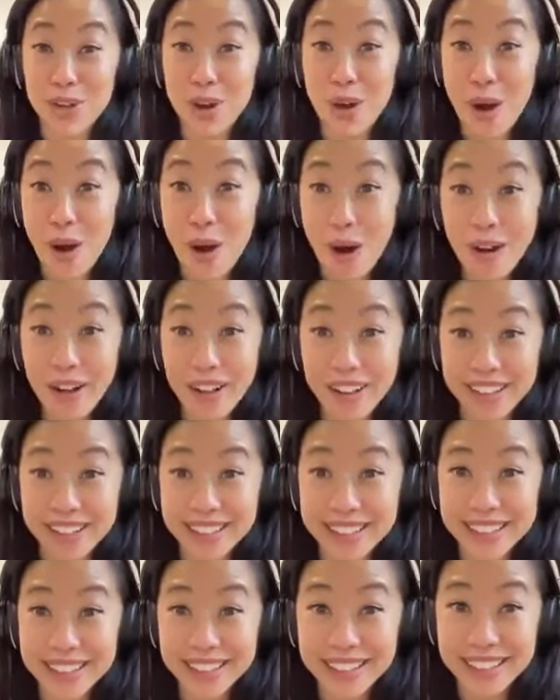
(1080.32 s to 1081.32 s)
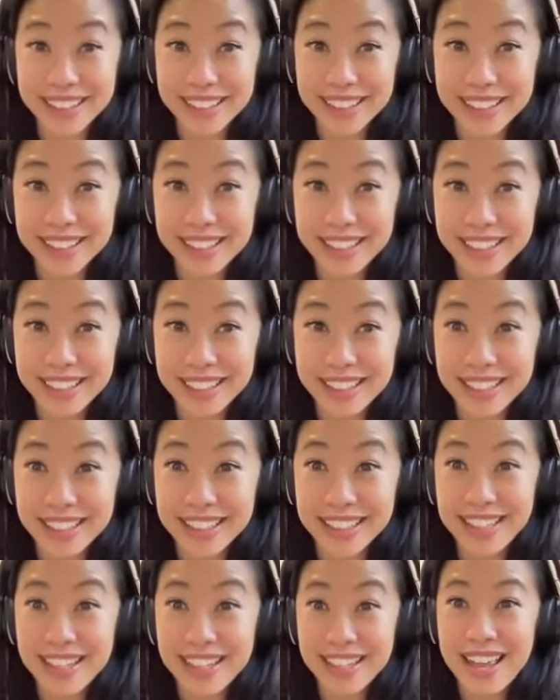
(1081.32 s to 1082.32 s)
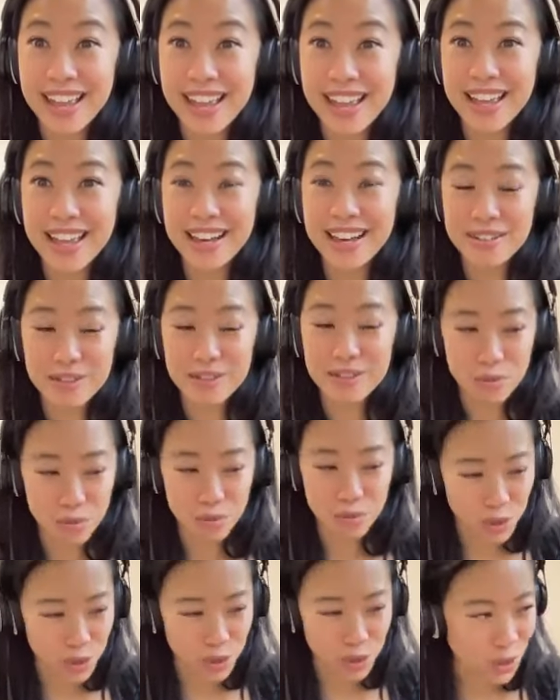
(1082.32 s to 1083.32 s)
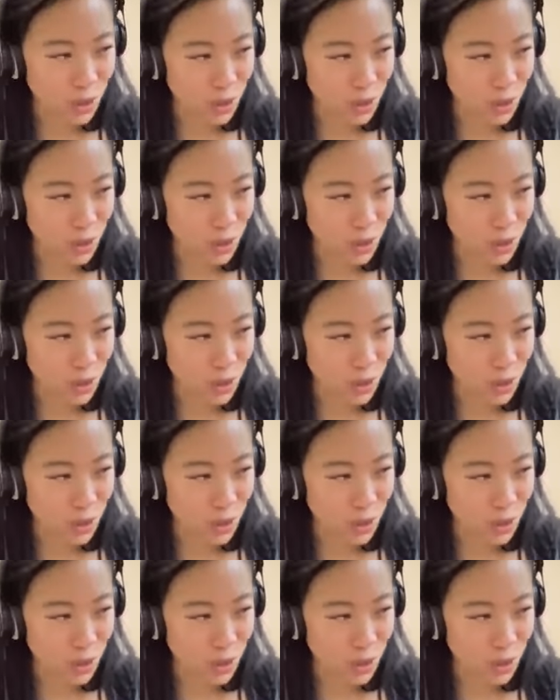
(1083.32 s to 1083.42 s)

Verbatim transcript: it all and Absolutely.